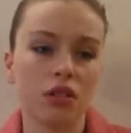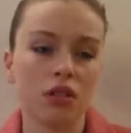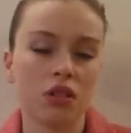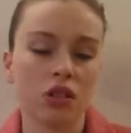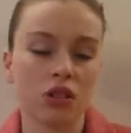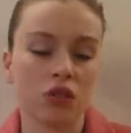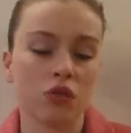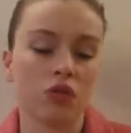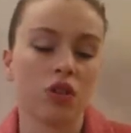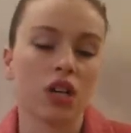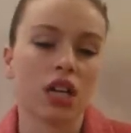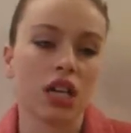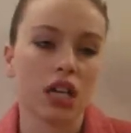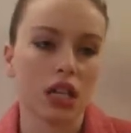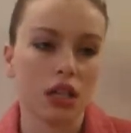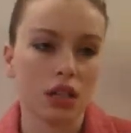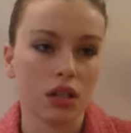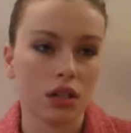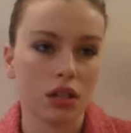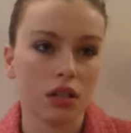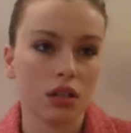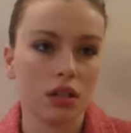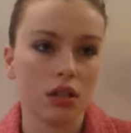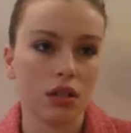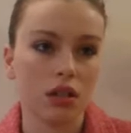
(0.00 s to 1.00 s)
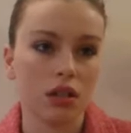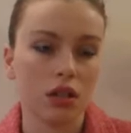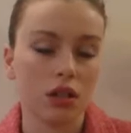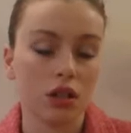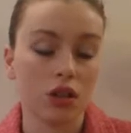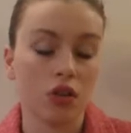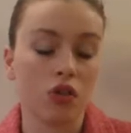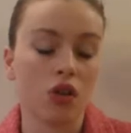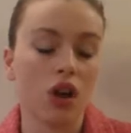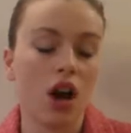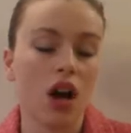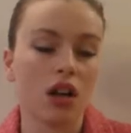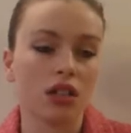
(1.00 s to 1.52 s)
Three,
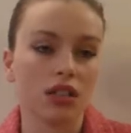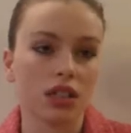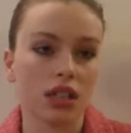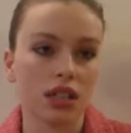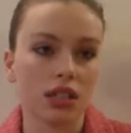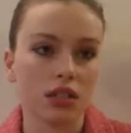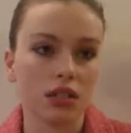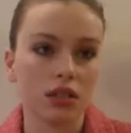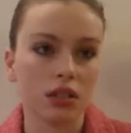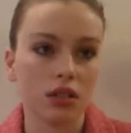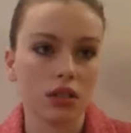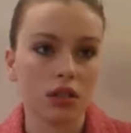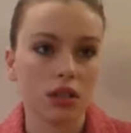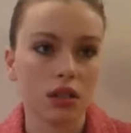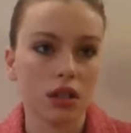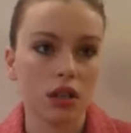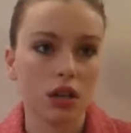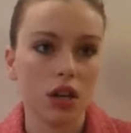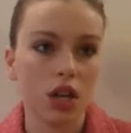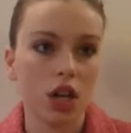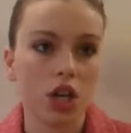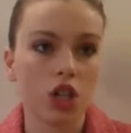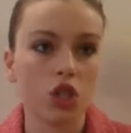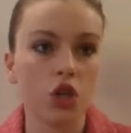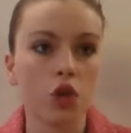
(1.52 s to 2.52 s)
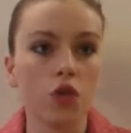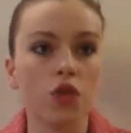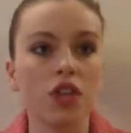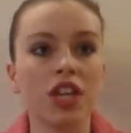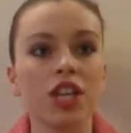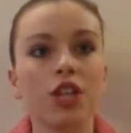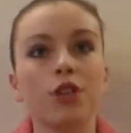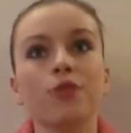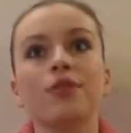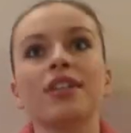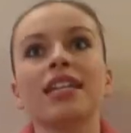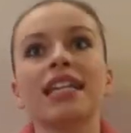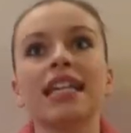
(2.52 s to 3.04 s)
you're an artist. You don't
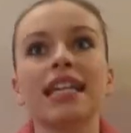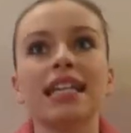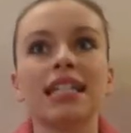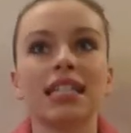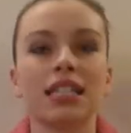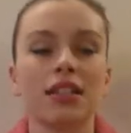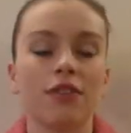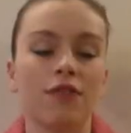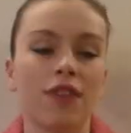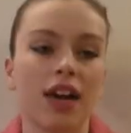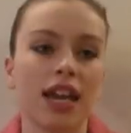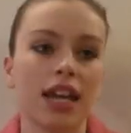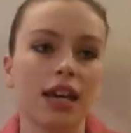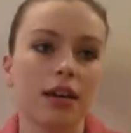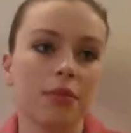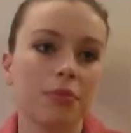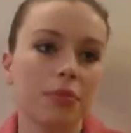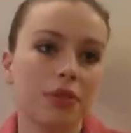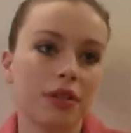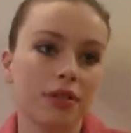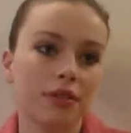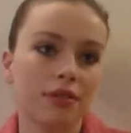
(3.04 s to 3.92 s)
think you need to develop.